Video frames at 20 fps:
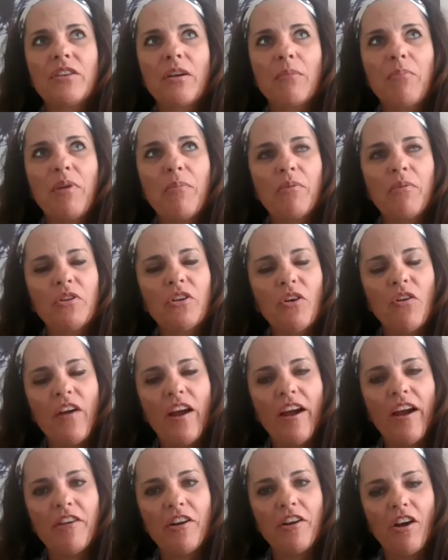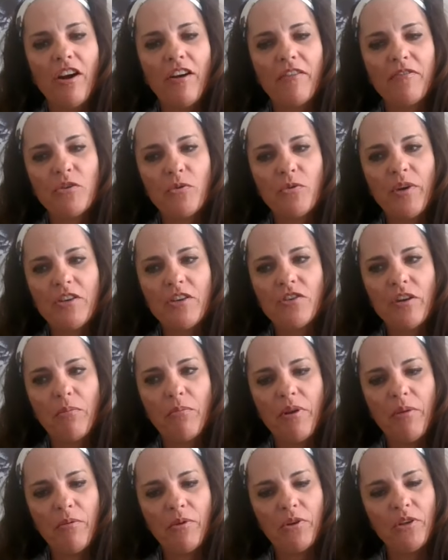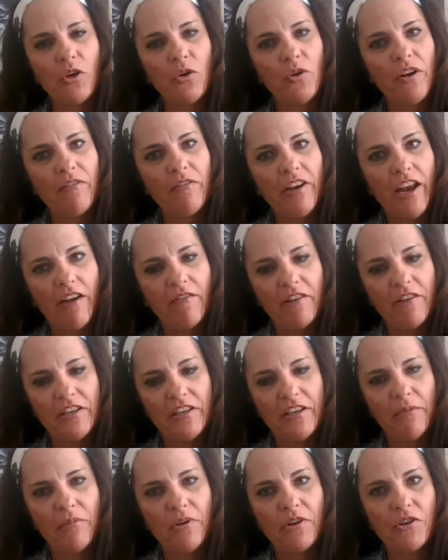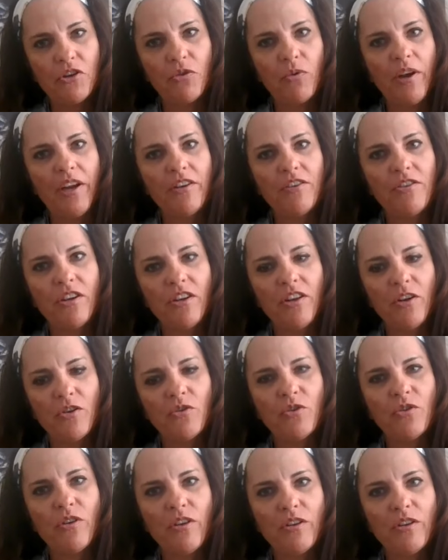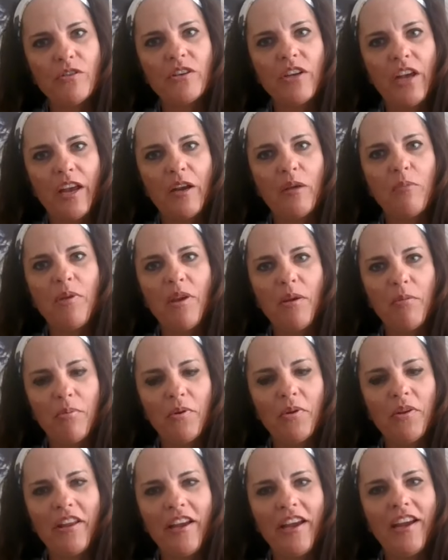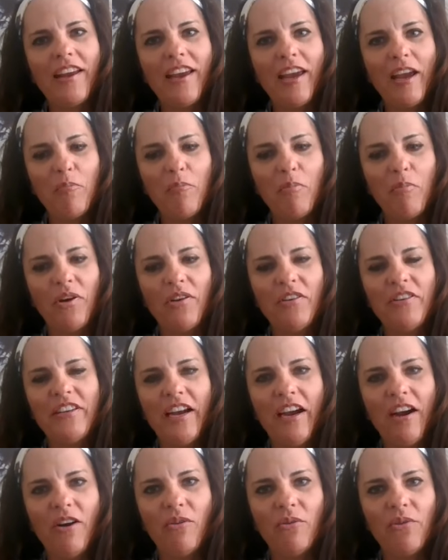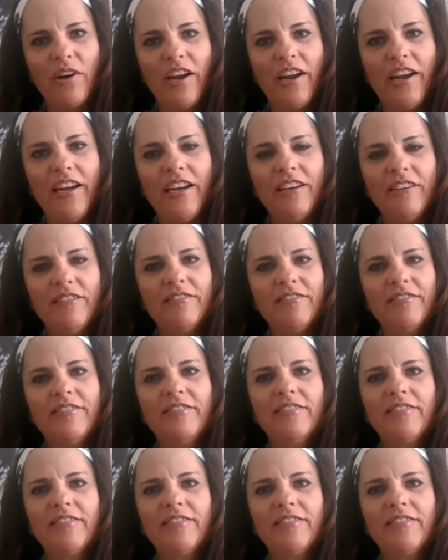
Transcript: Some people don't have an off switch. Some people don't even have a dimmer switch. And those are those kind of people that get burnt out, right?